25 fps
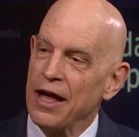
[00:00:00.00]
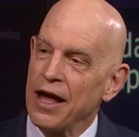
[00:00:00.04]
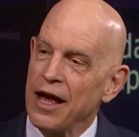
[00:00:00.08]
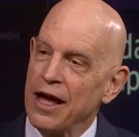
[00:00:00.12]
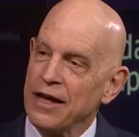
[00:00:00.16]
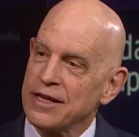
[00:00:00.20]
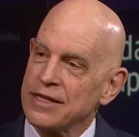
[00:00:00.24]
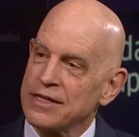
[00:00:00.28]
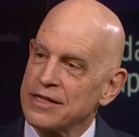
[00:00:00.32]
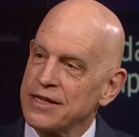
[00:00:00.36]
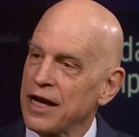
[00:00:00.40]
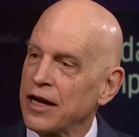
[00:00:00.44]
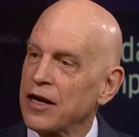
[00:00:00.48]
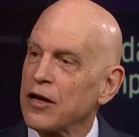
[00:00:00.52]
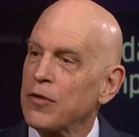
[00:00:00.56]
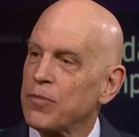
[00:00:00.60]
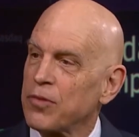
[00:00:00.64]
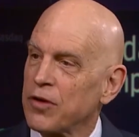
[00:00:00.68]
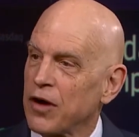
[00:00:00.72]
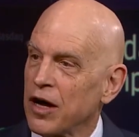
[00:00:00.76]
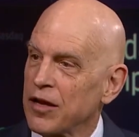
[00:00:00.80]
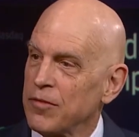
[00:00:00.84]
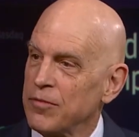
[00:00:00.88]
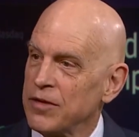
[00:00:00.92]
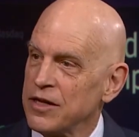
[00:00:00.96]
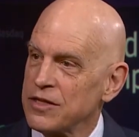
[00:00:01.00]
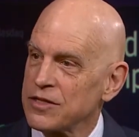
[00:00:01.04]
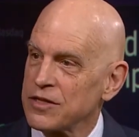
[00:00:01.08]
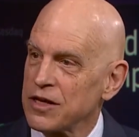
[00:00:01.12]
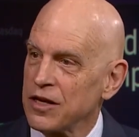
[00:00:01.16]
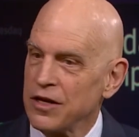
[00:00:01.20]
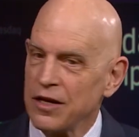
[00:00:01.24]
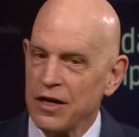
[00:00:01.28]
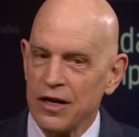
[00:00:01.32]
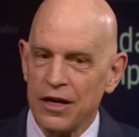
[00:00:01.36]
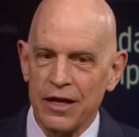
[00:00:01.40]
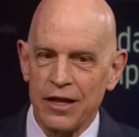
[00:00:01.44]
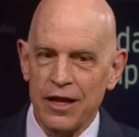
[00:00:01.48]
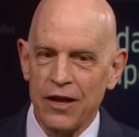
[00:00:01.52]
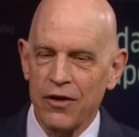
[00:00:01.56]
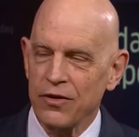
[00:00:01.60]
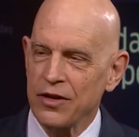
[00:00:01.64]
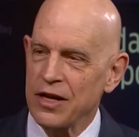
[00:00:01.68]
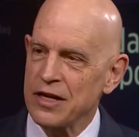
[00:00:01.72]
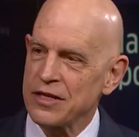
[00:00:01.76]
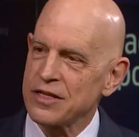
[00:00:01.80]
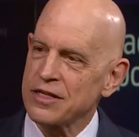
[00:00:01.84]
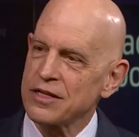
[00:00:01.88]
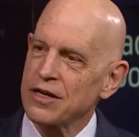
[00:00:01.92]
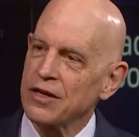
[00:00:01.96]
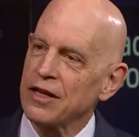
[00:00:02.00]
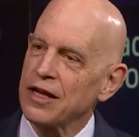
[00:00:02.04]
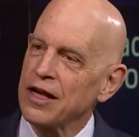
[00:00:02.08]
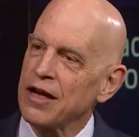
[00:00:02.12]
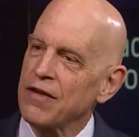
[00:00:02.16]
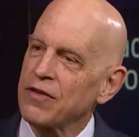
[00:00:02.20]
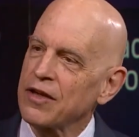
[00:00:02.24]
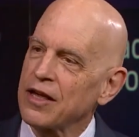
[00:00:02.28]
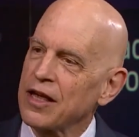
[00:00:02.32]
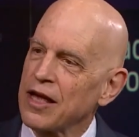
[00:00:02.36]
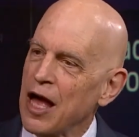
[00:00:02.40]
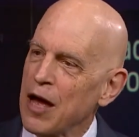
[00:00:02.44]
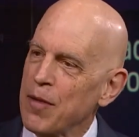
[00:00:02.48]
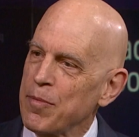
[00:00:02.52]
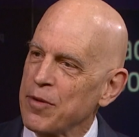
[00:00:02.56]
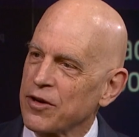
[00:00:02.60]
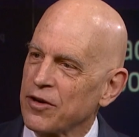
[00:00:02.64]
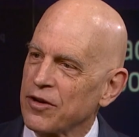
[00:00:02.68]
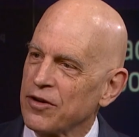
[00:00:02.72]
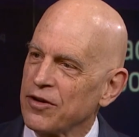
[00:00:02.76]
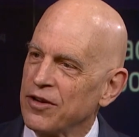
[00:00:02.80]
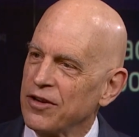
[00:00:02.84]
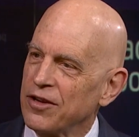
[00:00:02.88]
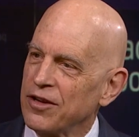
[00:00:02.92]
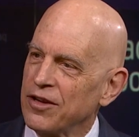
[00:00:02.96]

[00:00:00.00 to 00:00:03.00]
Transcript: And the second problem is they don't necessarily have the capital.